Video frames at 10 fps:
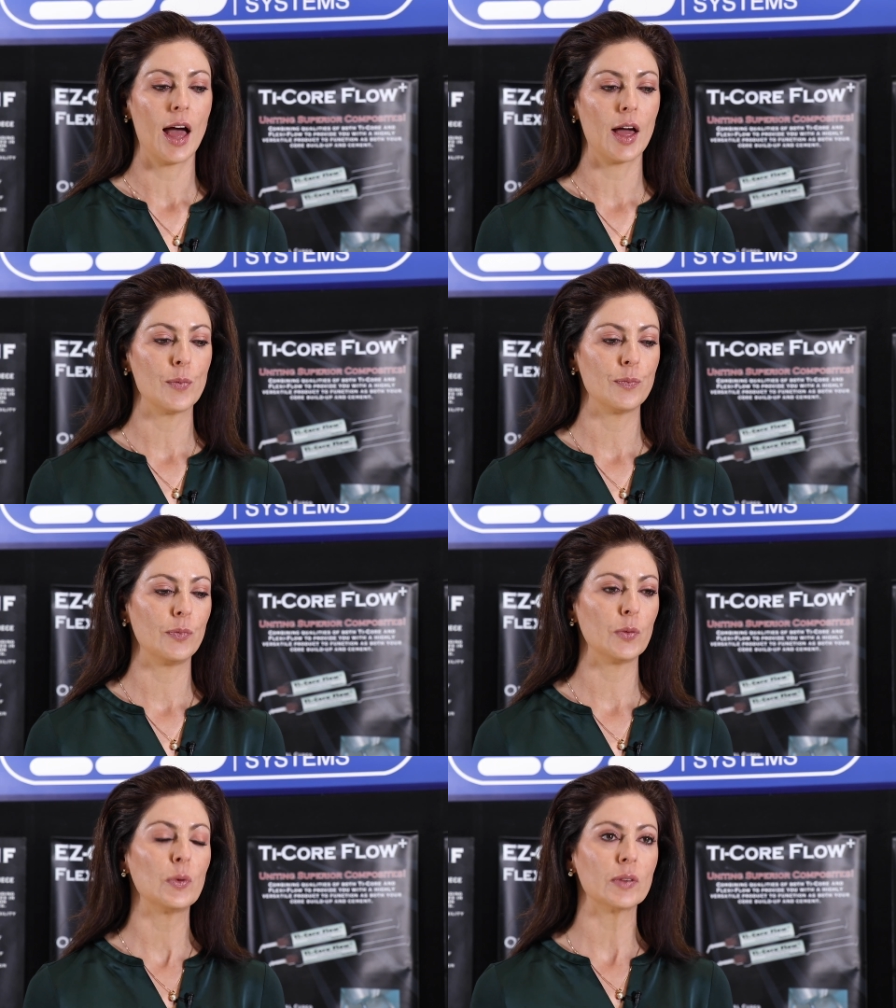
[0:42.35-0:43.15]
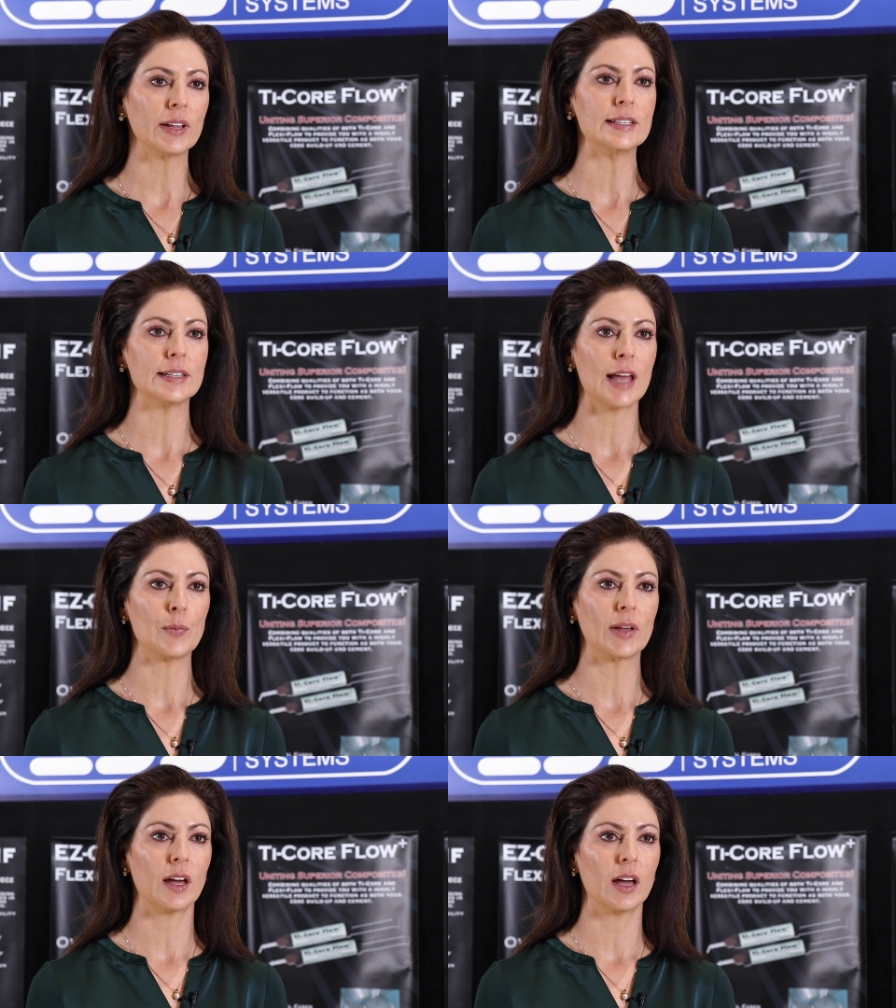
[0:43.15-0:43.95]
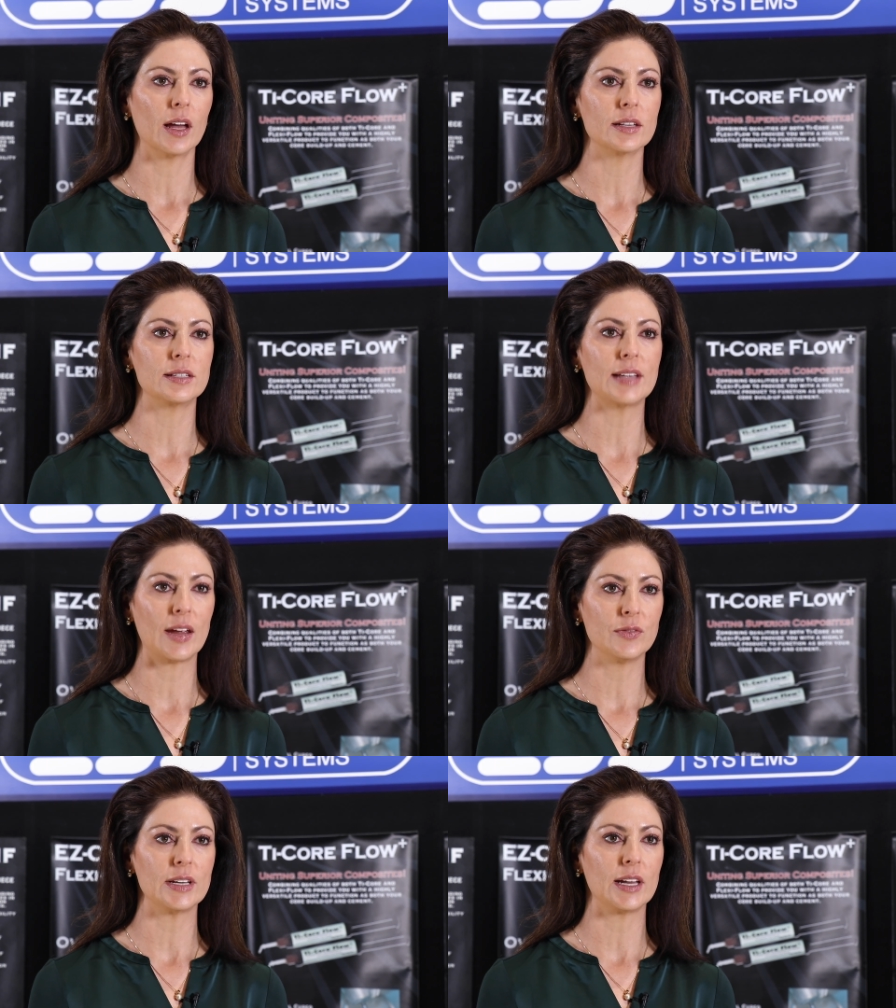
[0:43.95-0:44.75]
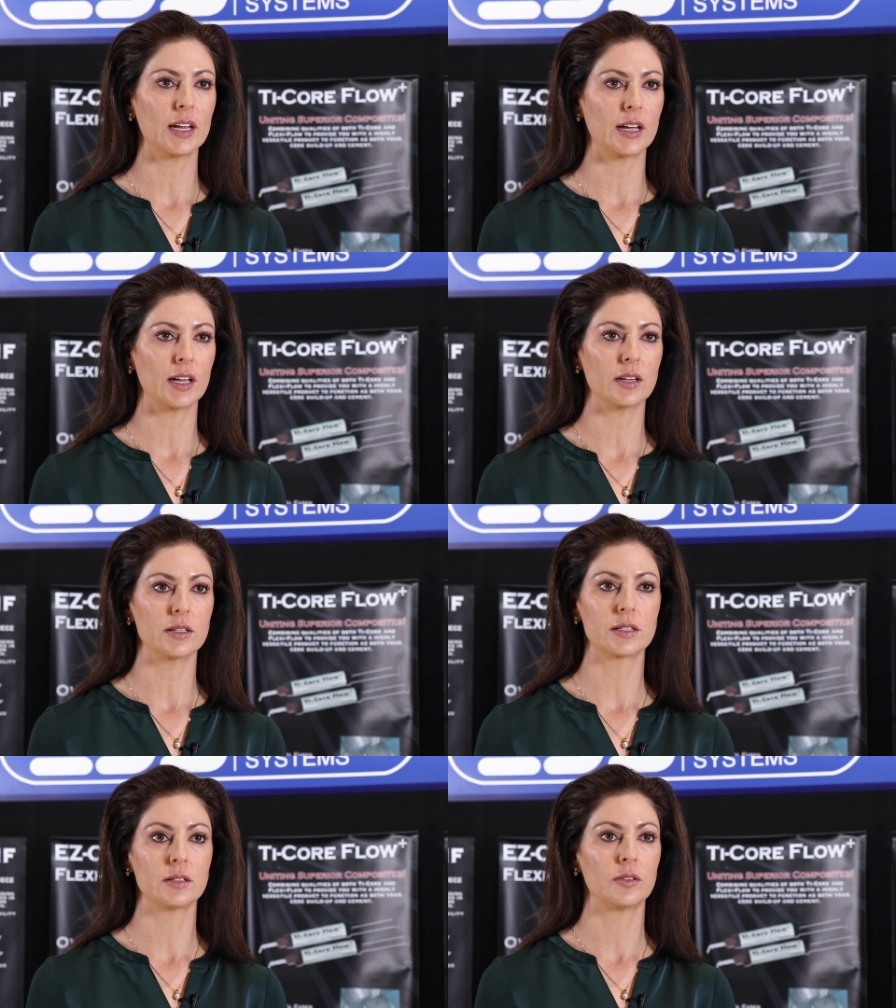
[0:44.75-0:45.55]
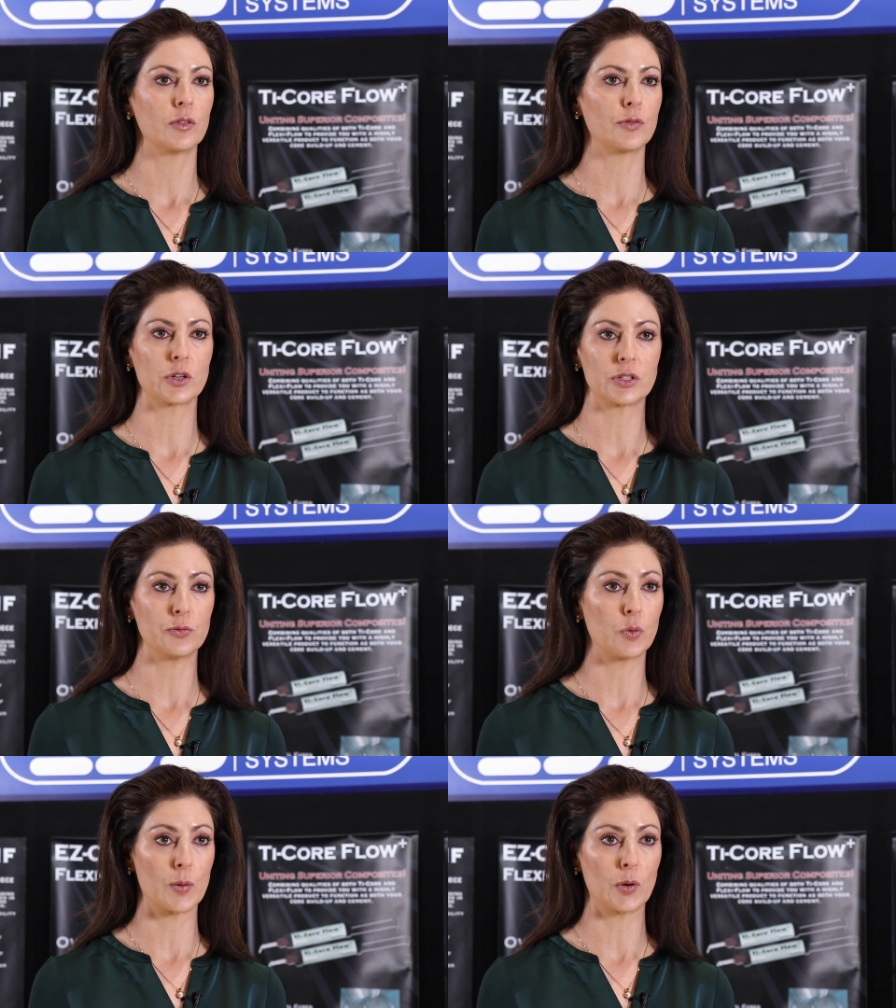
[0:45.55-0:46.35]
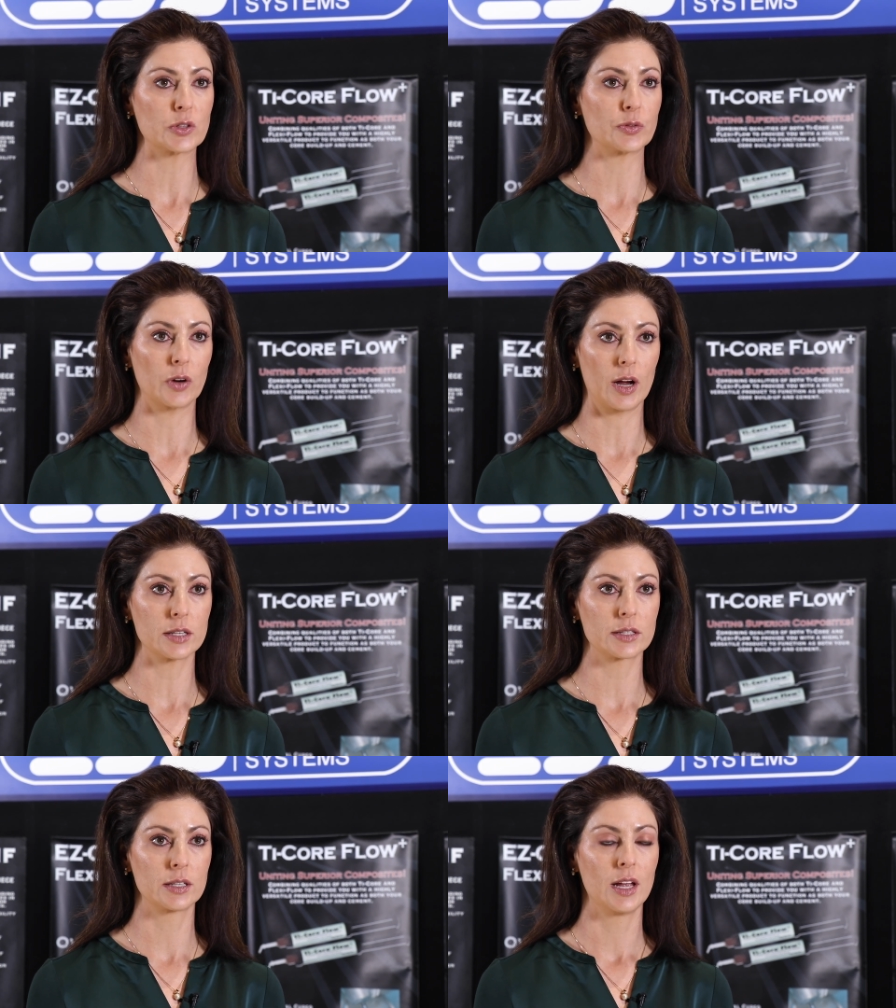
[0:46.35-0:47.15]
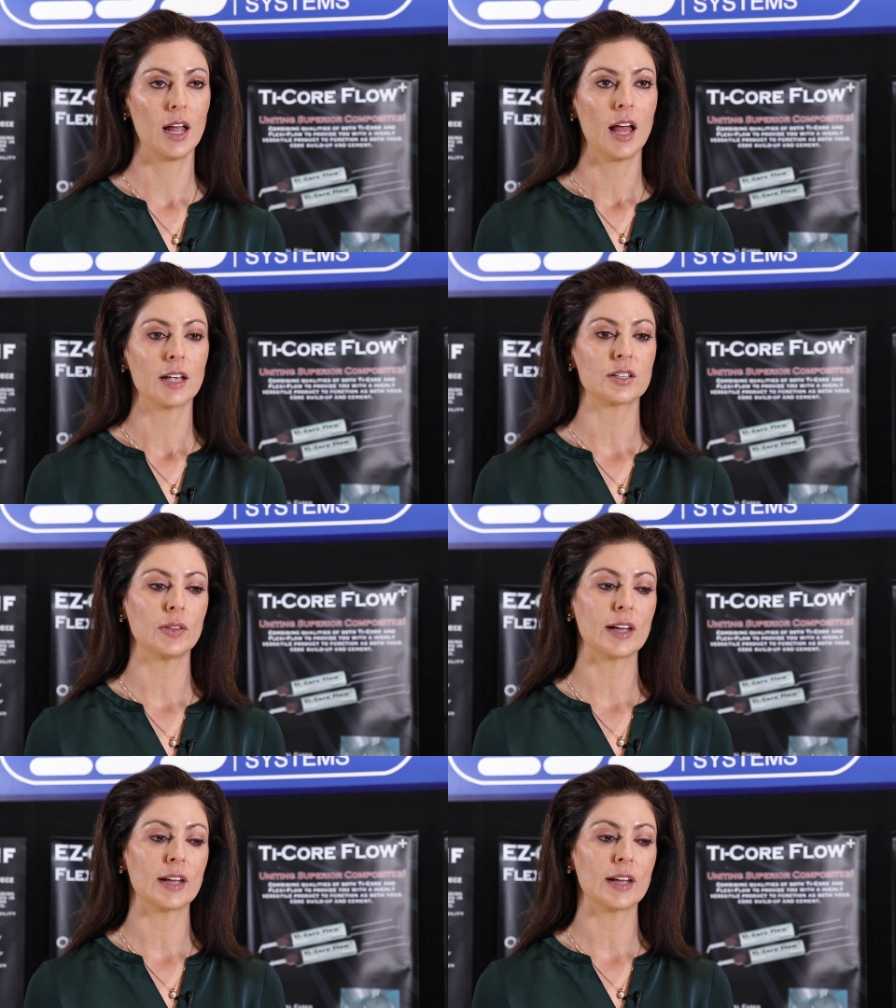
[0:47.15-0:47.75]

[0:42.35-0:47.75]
Um, and we really did that because safety is first and foremost for us. So